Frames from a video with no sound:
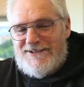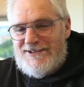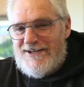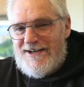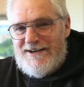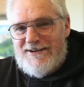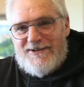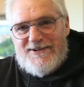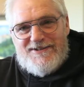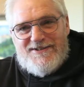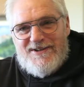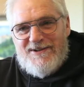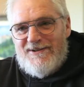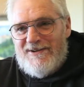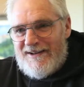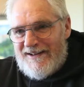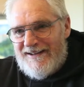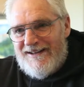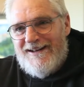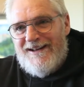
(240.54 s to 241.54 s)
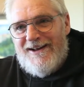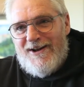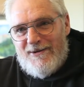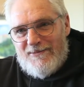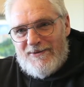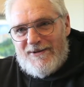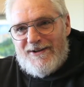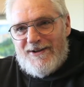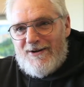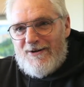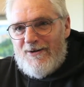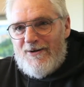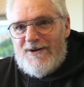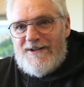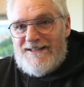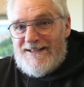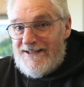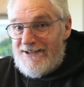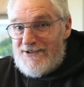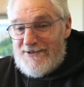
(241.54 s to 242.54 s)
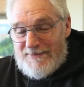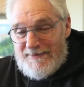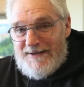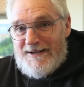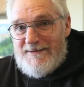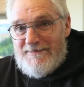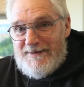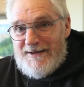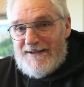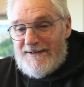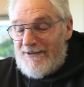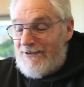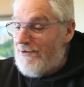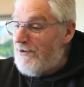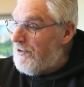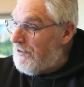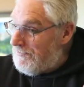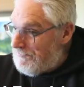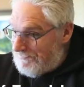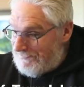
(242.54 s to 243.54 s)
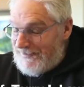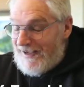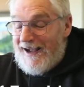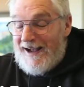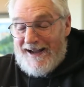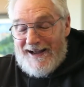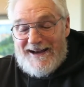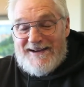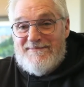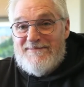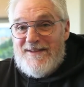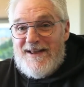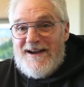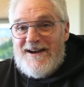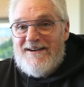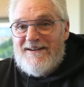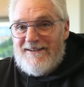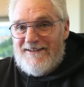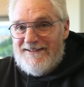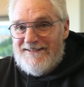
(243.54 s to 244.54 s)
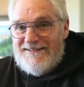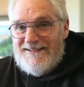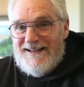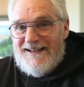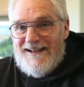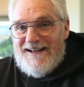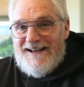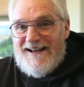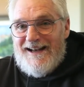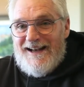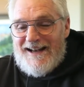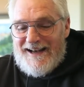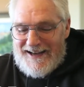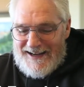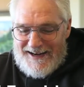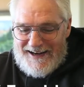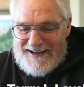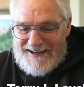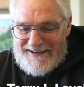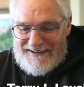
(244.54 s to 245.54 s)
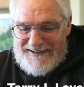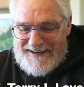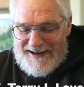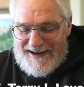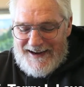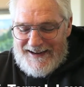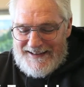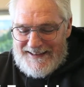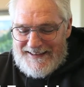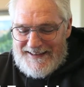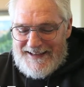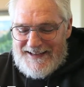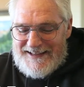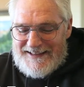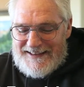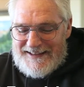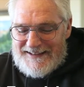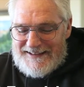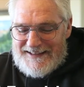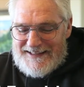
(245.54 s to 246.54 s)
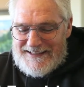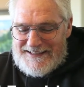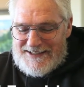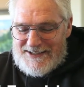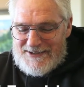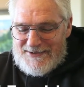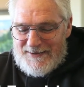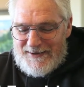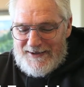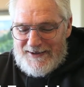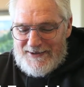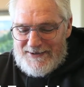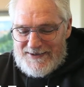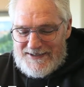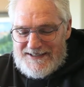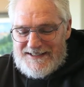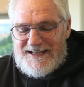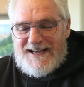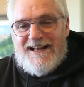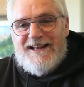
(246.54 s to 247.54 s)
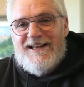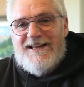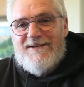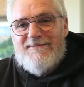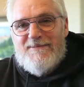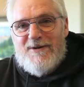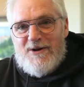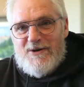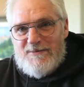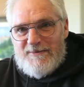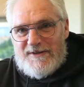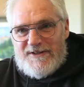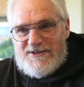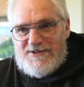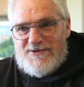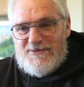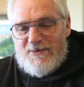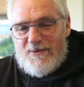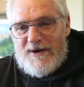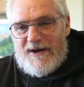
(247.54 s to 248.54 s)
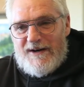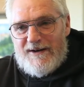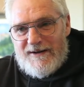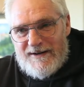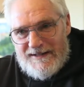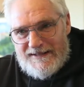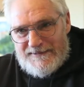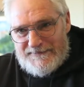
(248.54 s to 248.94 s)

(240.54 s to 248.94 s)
in Arizona, when the court tells me to be in court, I'm there. And I think that this is one of those telling moments where